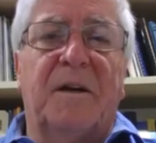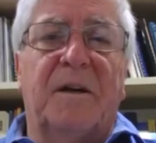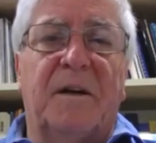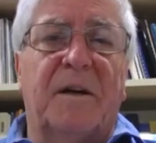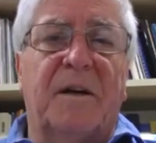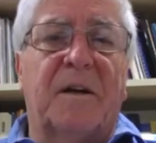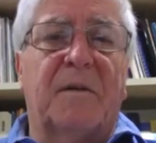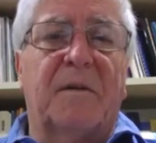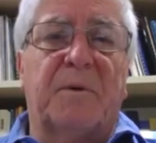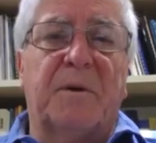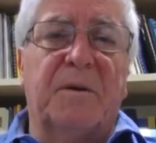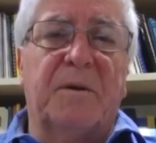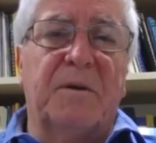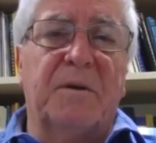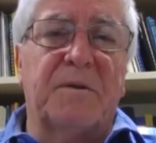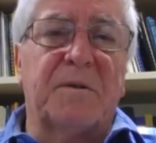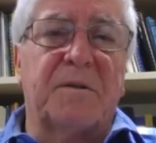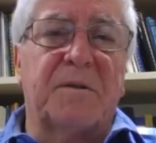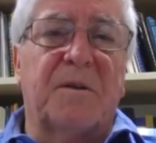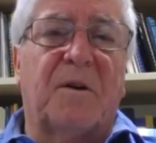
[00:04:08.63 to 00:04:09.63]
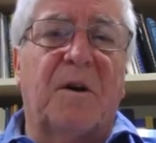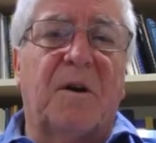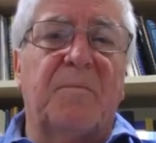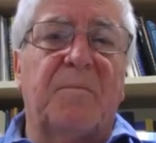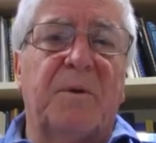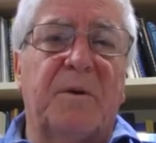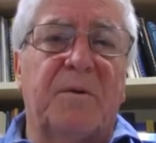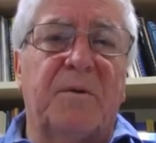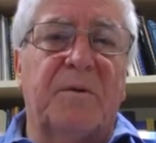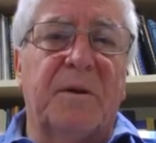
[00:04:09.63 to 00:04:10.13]
and it produces high
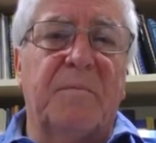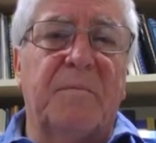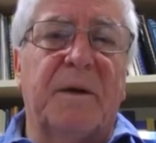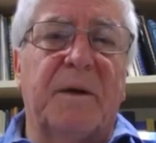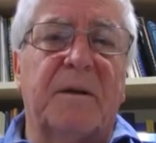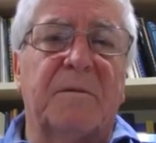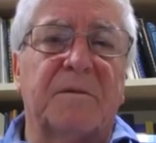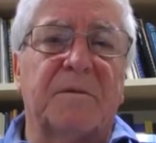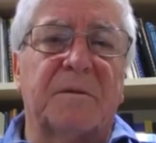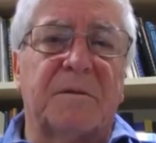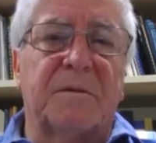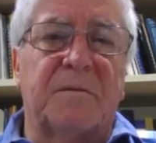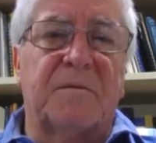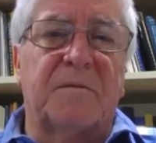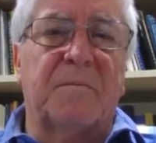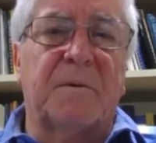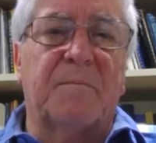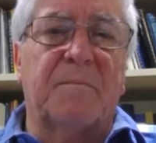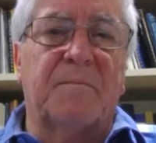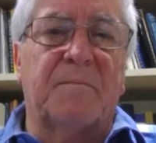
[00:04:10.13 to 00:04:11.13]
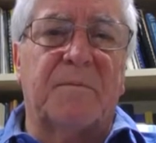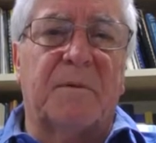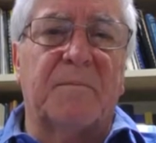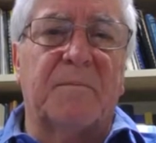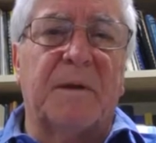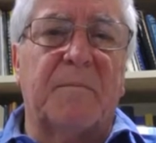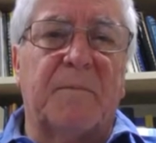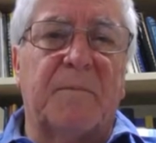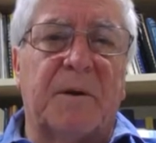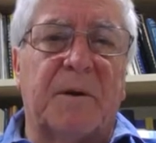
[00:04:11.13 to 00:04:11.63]
purity metals from the from
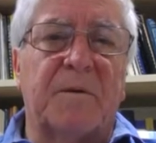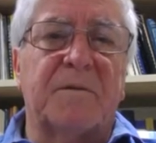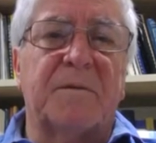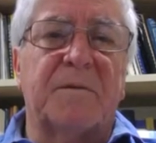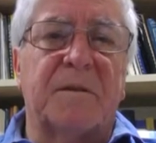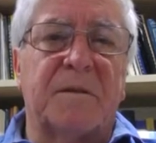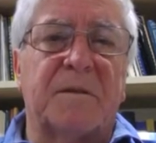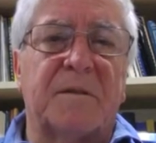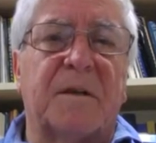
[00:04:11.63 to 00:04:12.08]
that process.